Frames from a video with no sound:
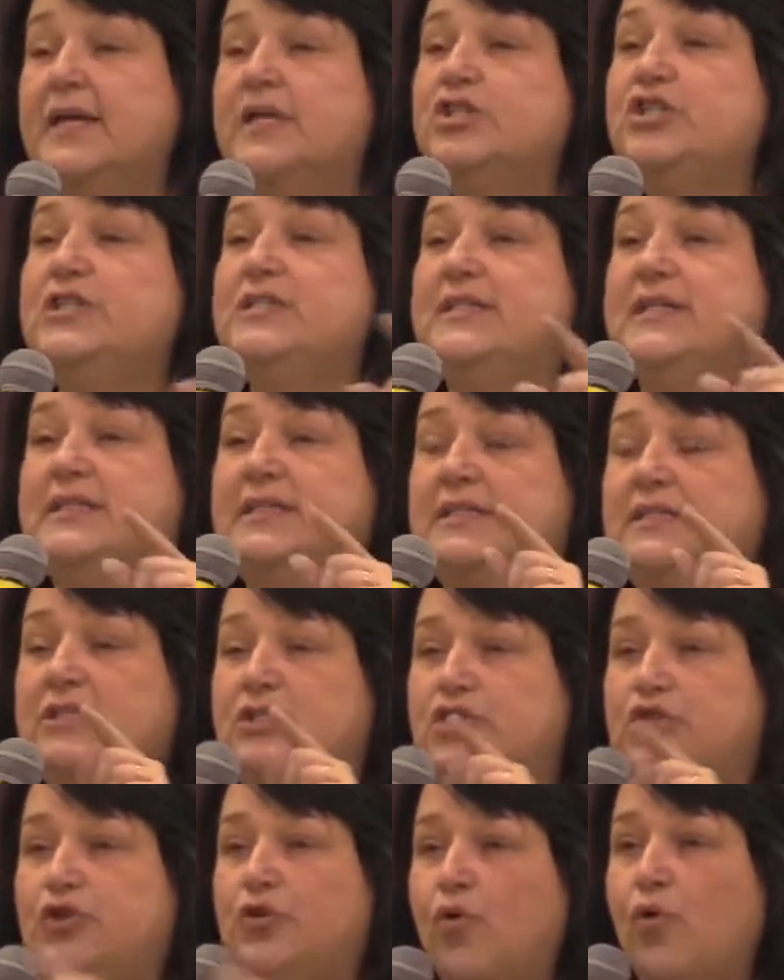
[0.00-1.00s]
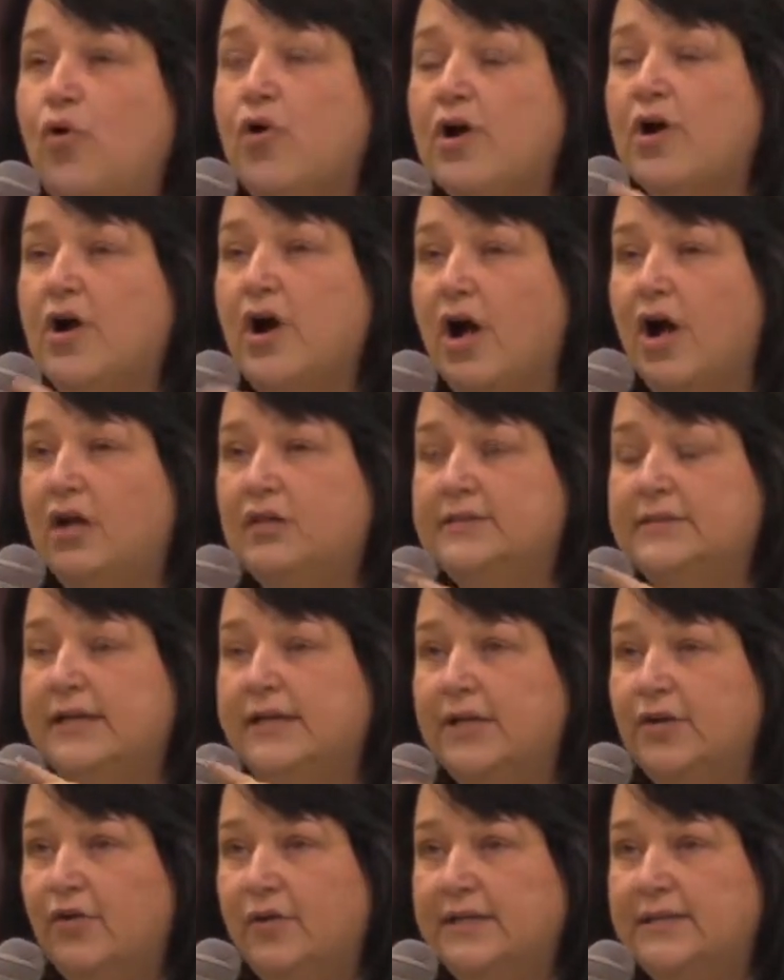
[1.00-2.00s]
She said, this is your called and
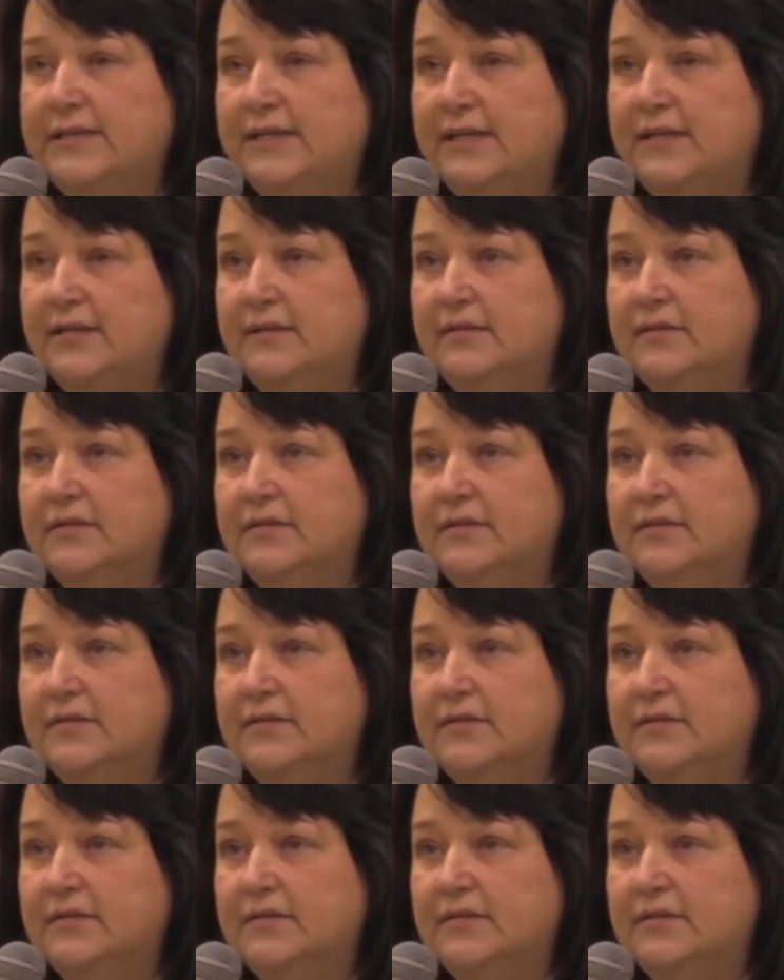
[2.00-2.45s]
anointed.